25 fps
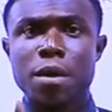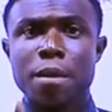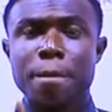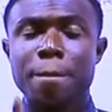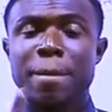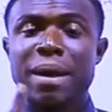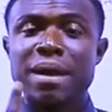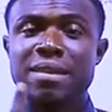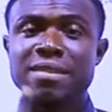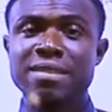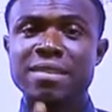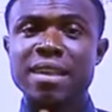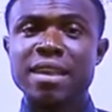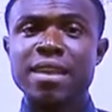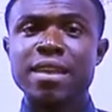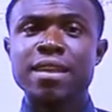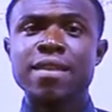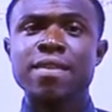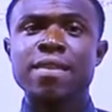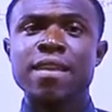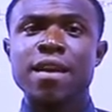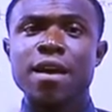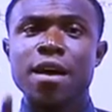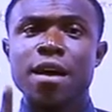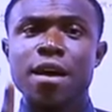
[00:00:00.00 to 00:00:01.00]
by
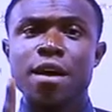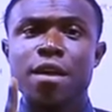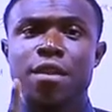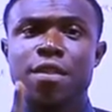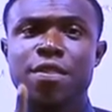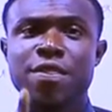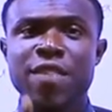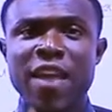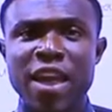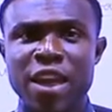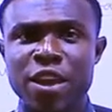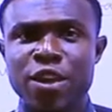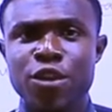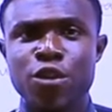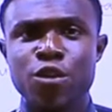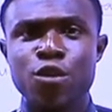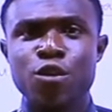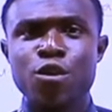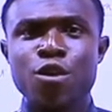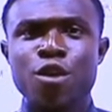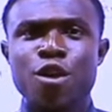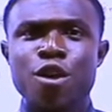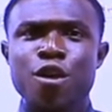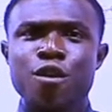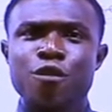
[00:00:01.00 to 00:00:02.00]
saying, thank
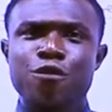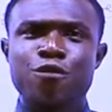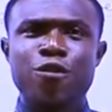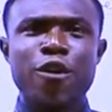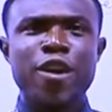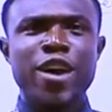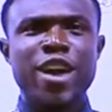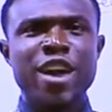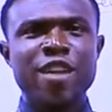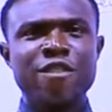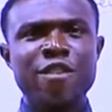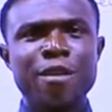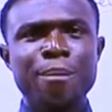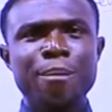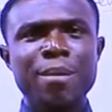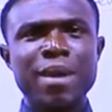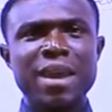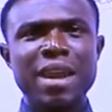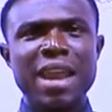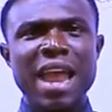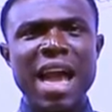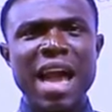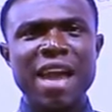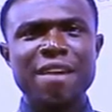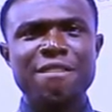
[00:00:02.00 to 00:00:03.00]
you for giving me
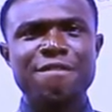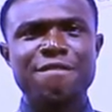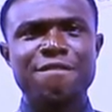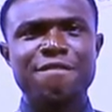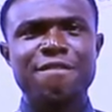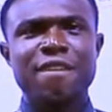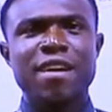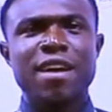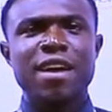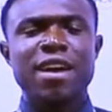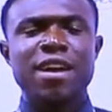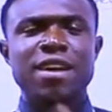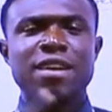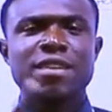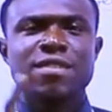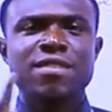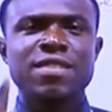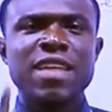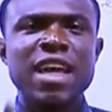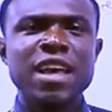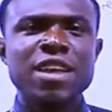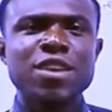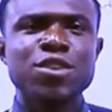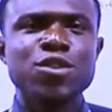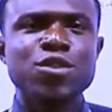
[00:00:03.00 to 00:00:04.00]
life.
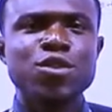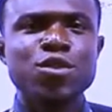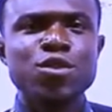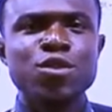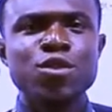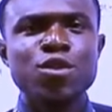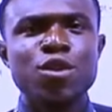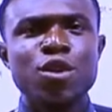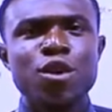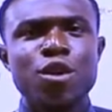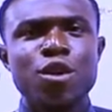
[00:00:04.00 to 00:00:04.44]
Thank you